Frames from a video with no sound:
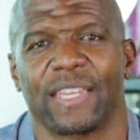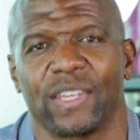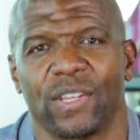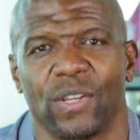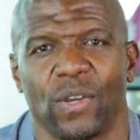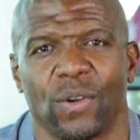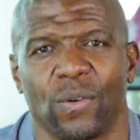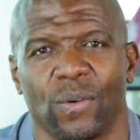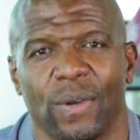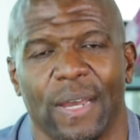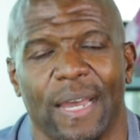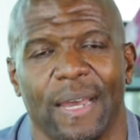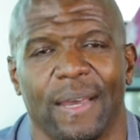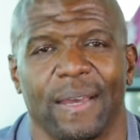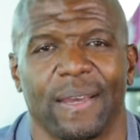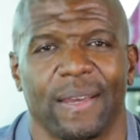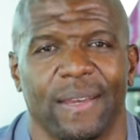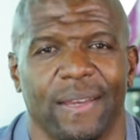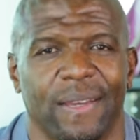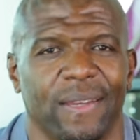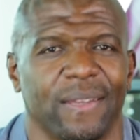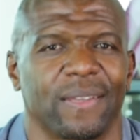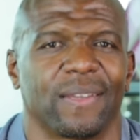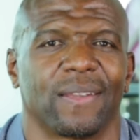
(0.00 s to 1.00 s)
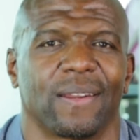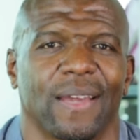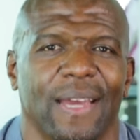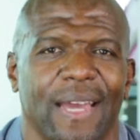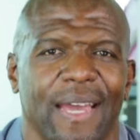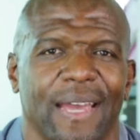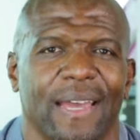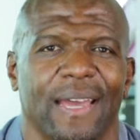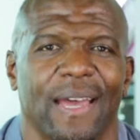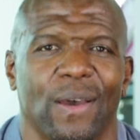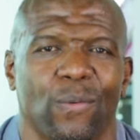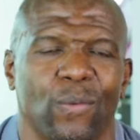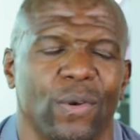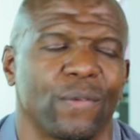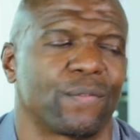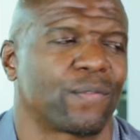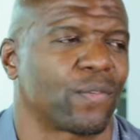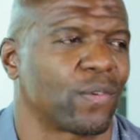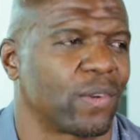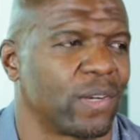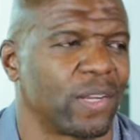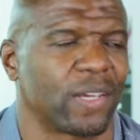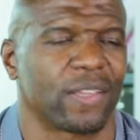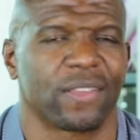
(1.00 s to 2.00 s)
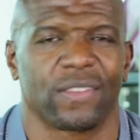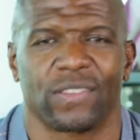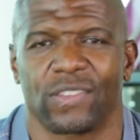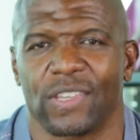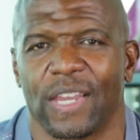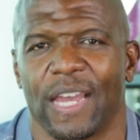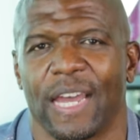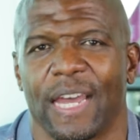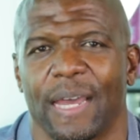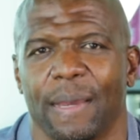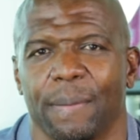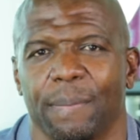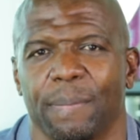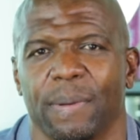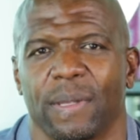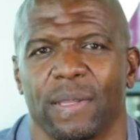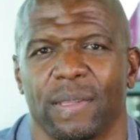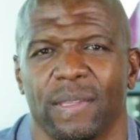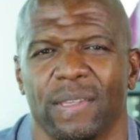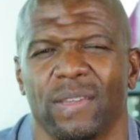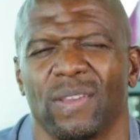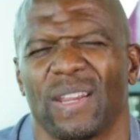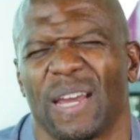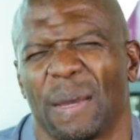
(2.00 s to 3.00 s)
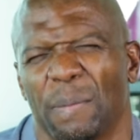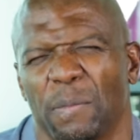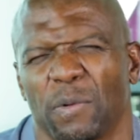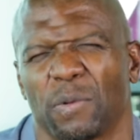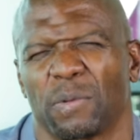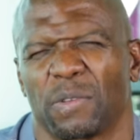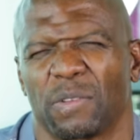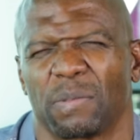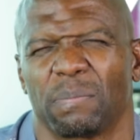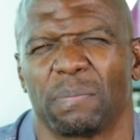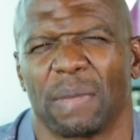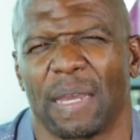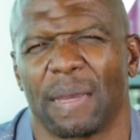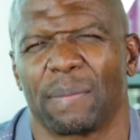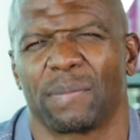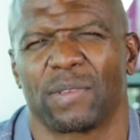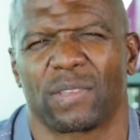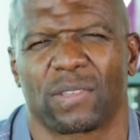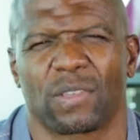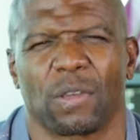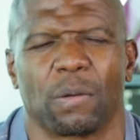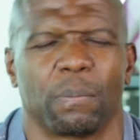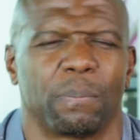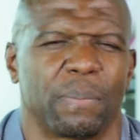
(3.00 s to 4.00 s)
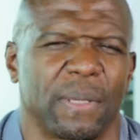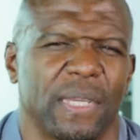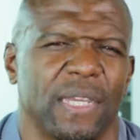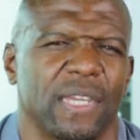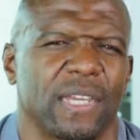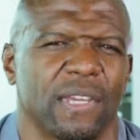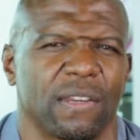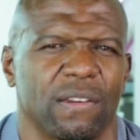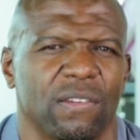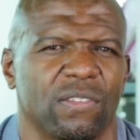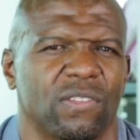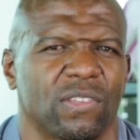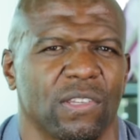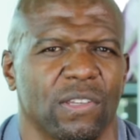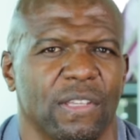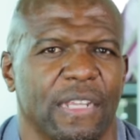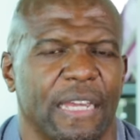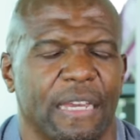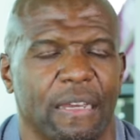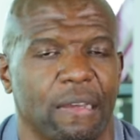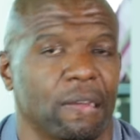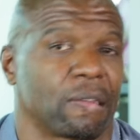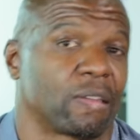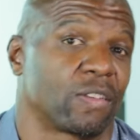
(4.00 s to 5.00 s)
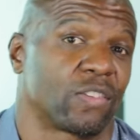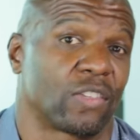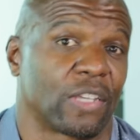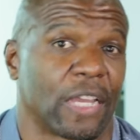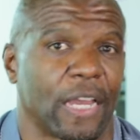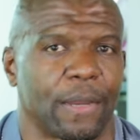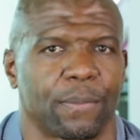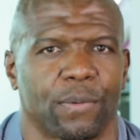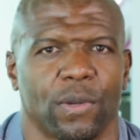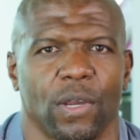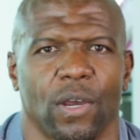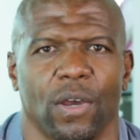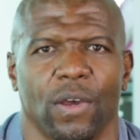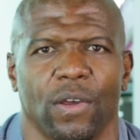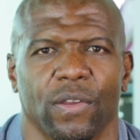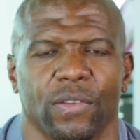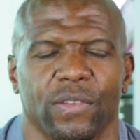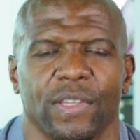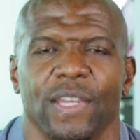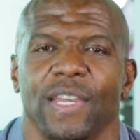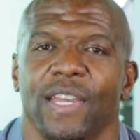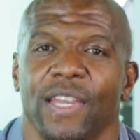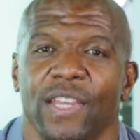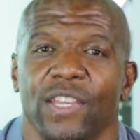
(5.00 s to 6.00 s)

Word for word: you know, I, you know, I, I went for another job, but you know, I'm, gonna, I'm just gonna be here until that other job calls.